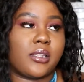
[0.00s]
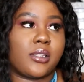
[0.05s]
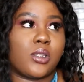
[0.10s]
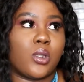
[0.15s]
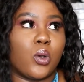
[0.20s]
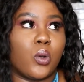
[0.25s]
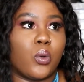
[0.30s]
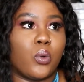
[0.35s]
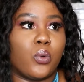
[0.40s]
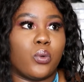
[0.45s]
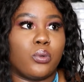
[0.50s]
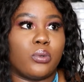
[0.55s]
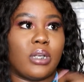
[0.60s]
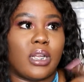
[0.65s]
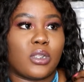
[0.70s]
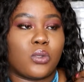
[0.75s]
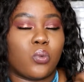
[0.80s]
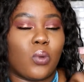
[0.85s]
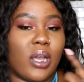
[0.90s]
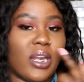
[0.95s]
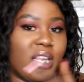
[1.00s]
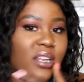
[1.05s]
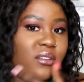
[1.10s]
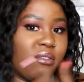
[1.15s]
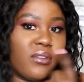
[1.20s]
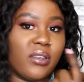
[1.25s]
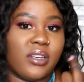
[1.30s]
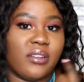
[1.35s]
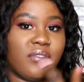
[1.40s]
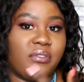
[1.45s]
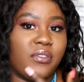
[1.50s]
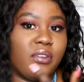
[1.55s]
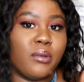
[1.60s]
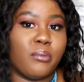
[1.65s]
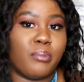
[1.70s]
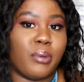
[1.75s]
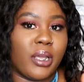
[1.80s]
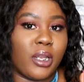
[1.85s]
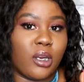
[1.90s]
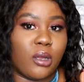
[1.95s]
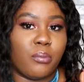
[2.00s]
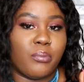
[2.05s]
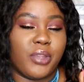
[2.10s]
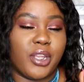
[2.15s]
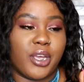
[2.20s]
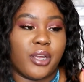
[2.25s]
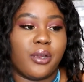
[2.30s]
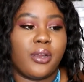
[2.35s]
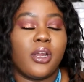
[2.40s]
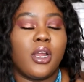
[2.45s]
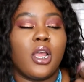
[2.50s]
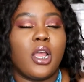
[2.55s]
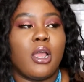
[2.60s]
So that's why I didn't really feel pain up there,